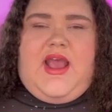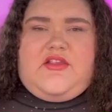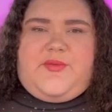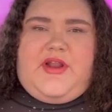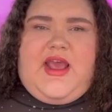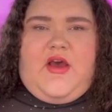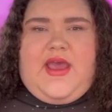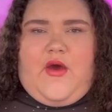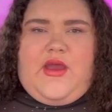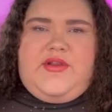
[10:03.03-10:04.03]
I spread
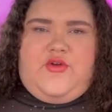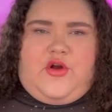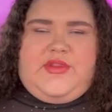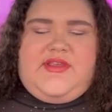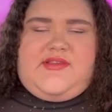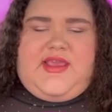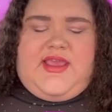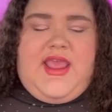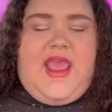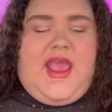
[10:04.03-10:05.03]
out how I would normally
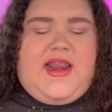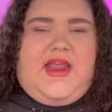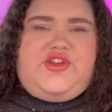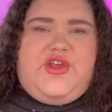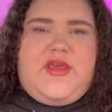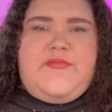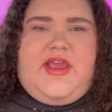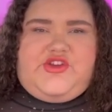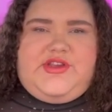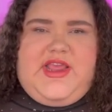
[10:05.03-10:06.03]
sit, and I took a
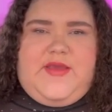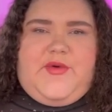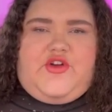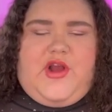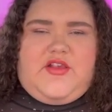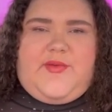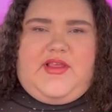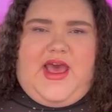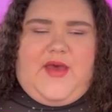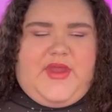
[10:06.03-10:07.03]
measuring tape across
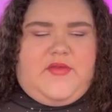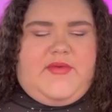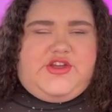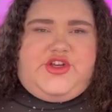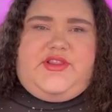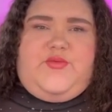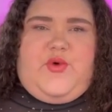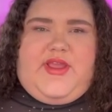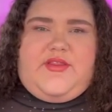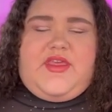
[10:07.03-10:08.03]
my lap and measured the
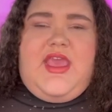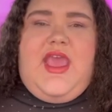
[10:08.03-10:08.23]
width.